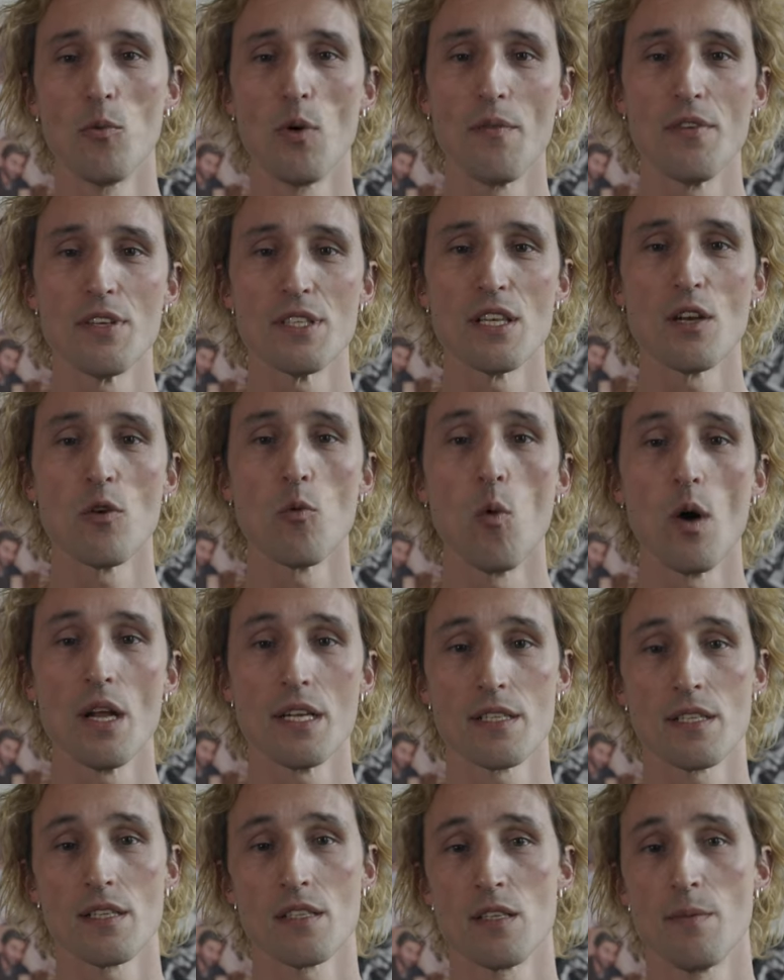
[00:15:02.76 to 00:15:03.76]
we visit
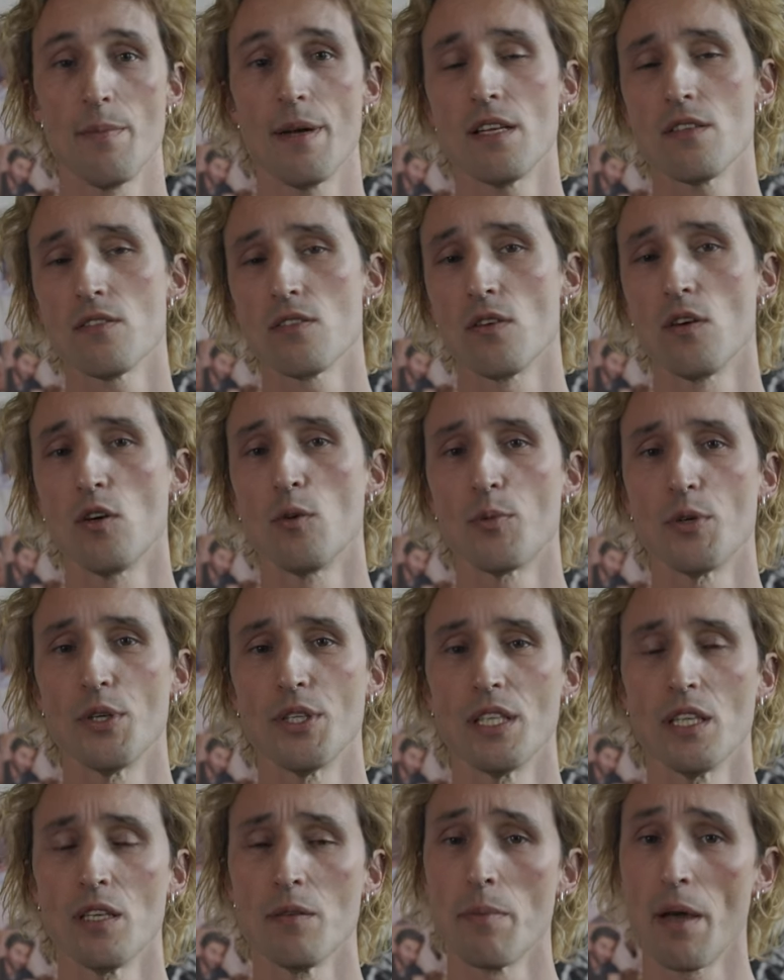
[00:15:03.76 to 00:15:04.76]
one such bus
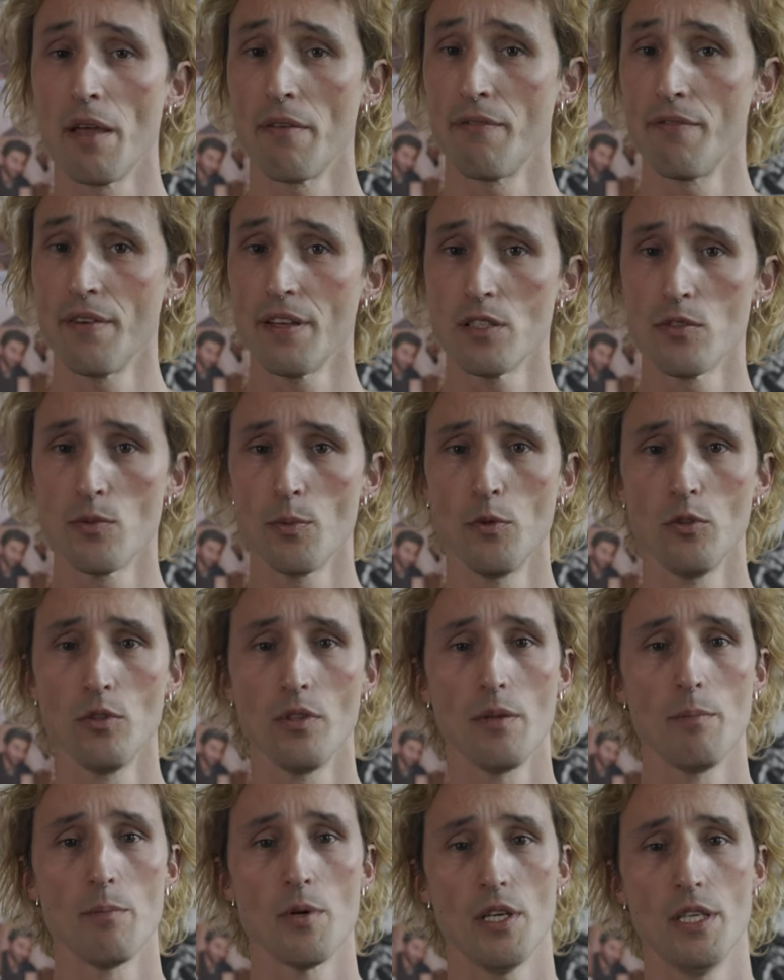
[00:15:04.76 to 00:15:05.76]
operating by Fixmoon
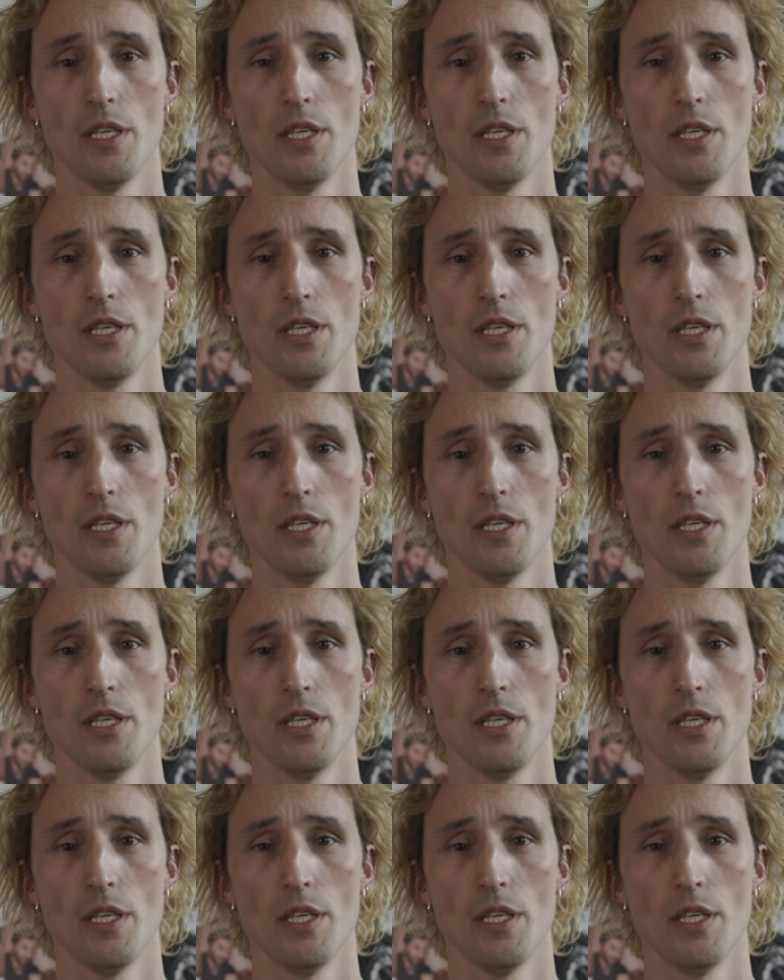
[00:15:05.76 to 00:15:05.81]
in